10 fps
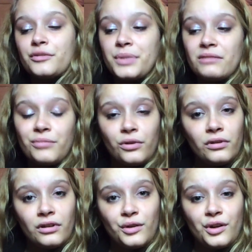a
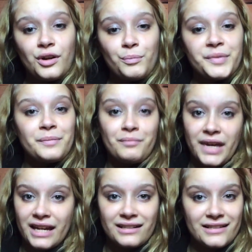pimple, but
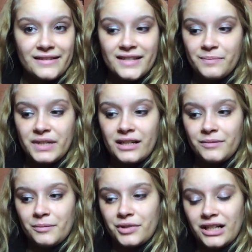man, does it speed up
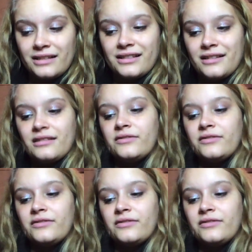the process of